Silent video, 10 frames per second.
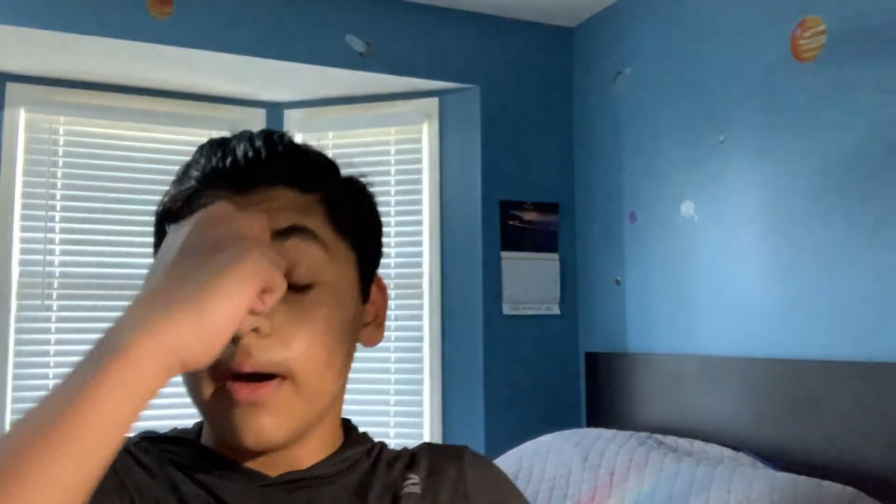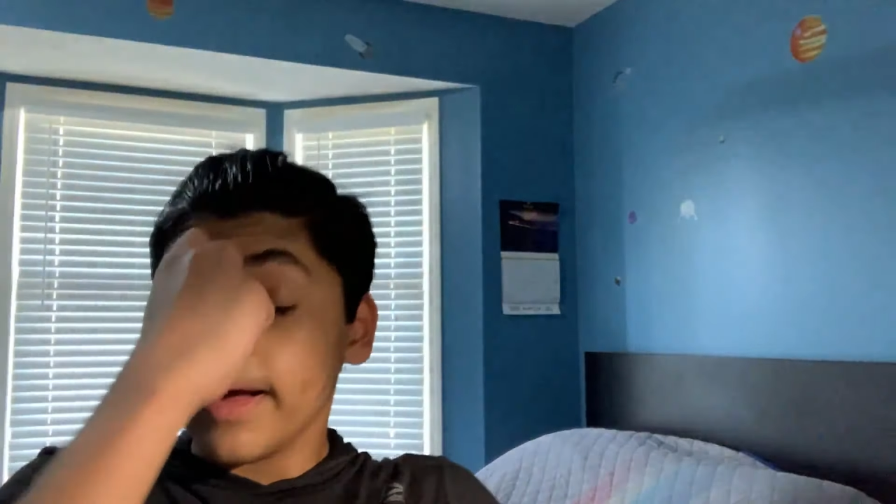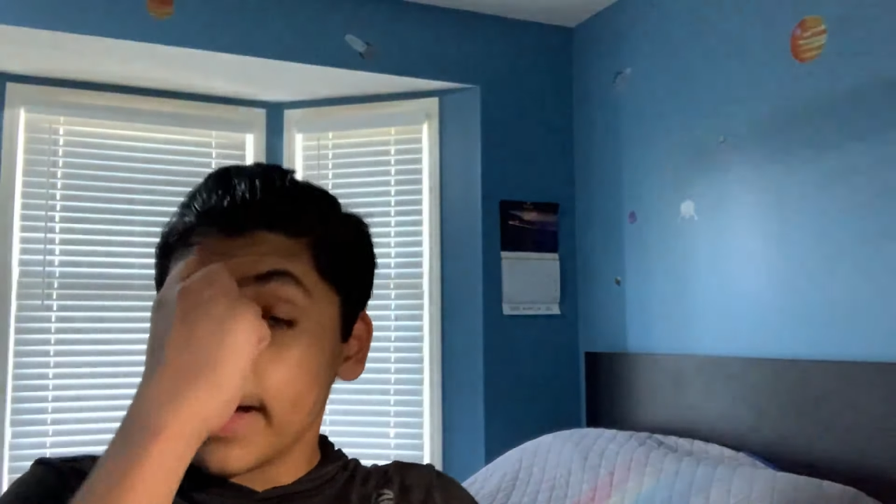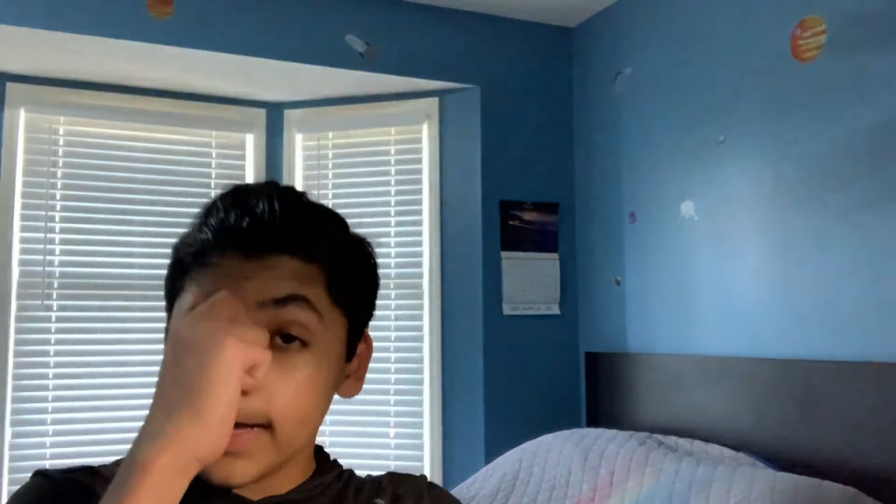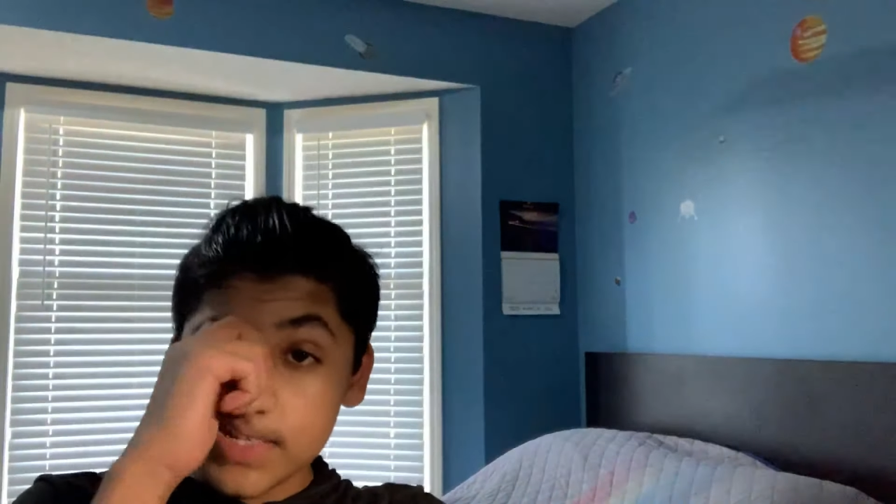All
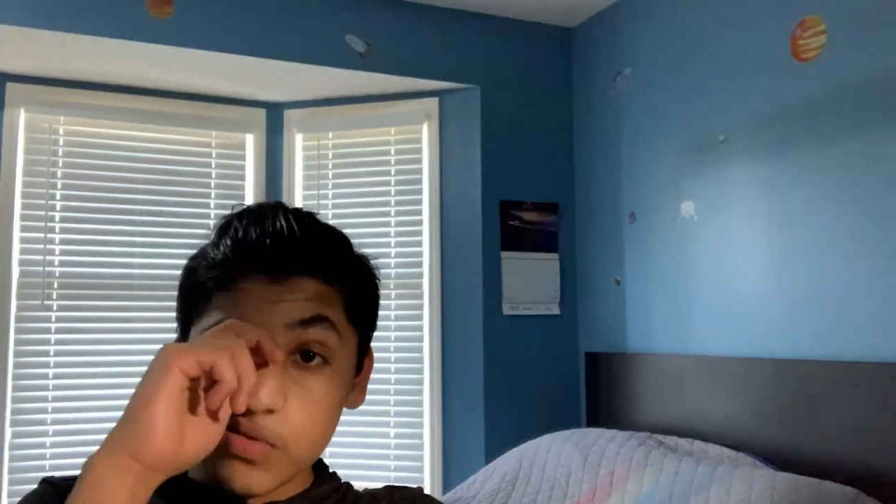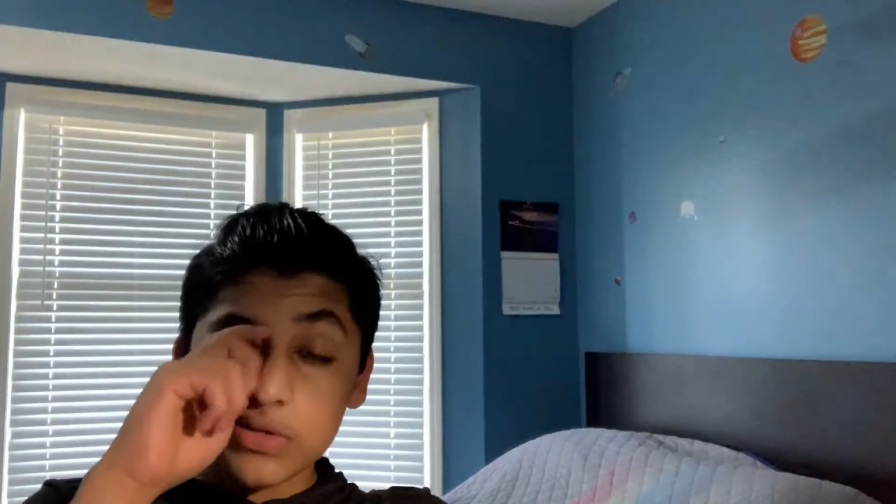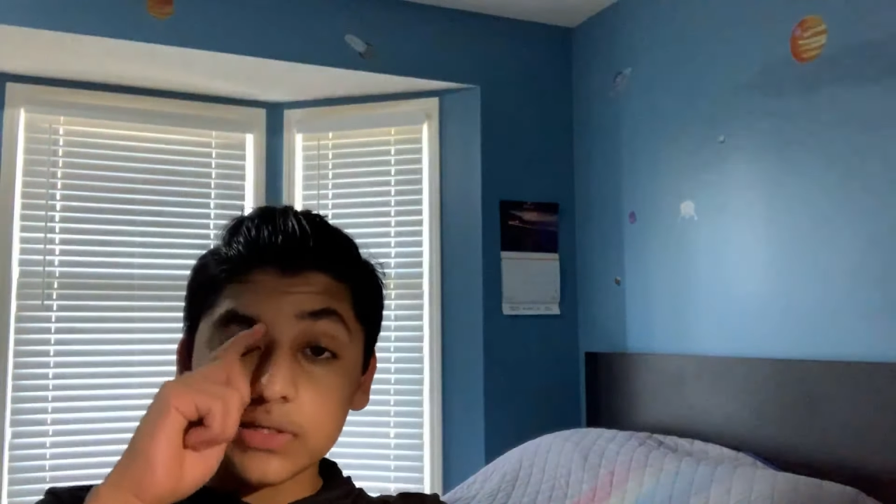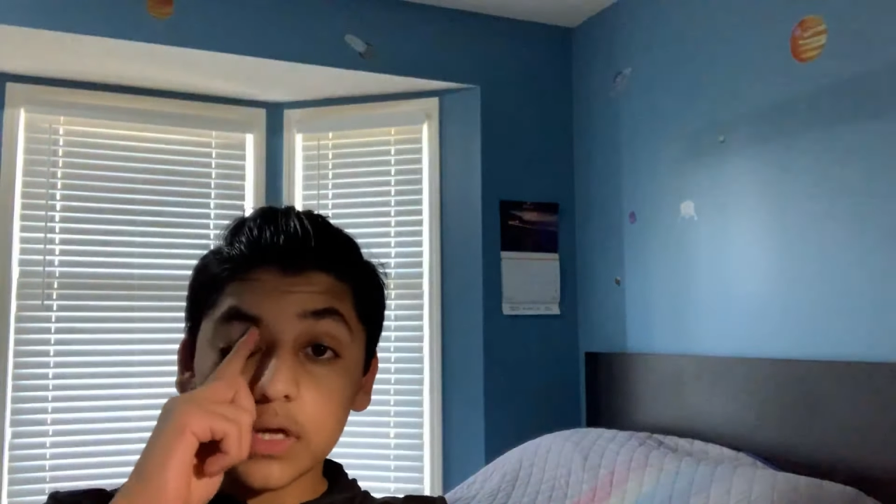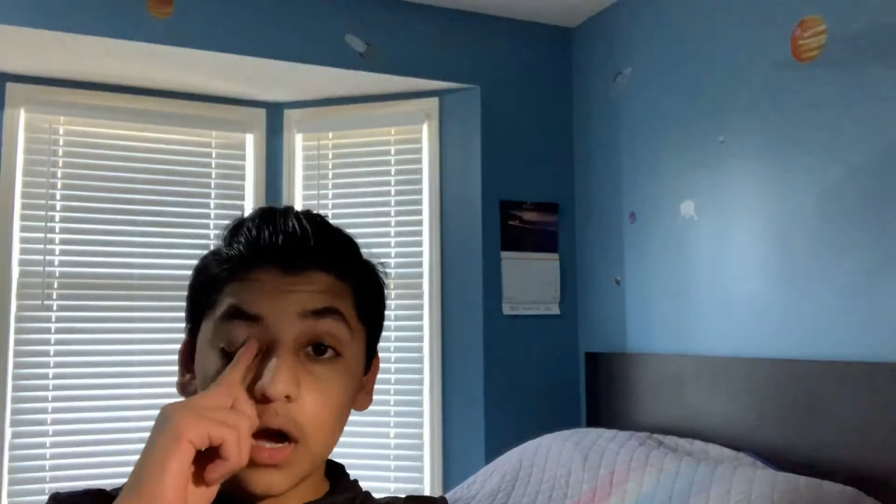right, guys. So
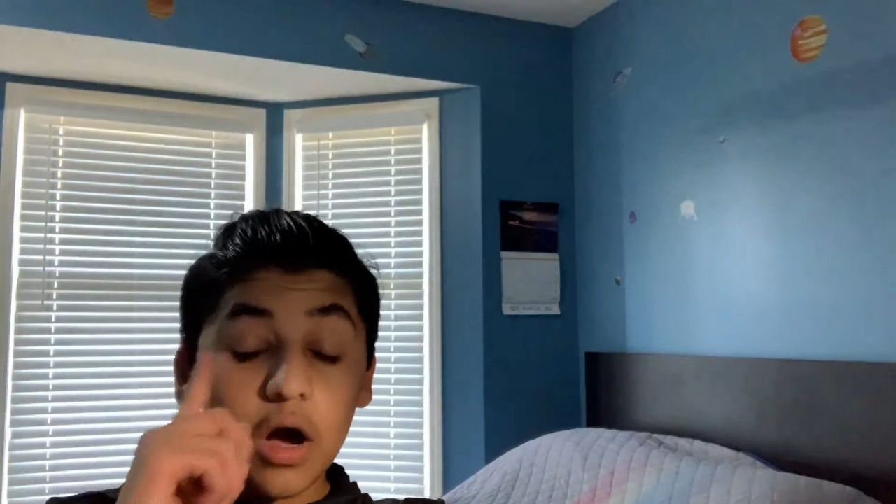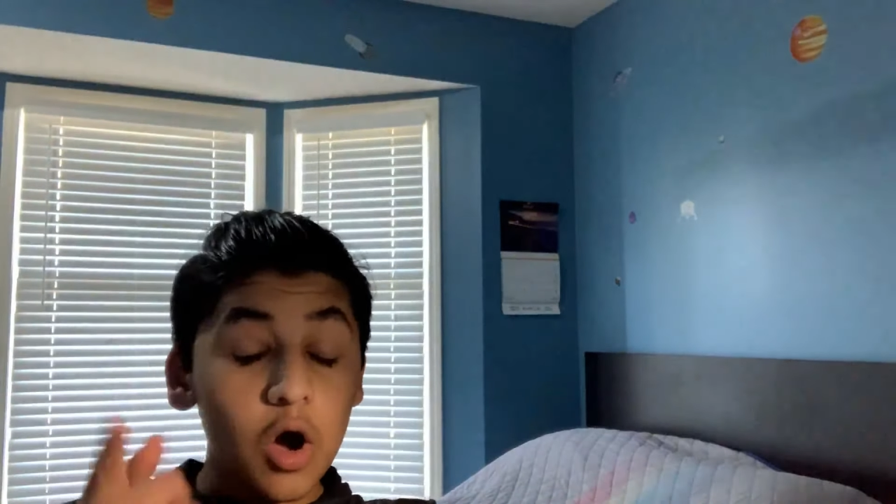I just got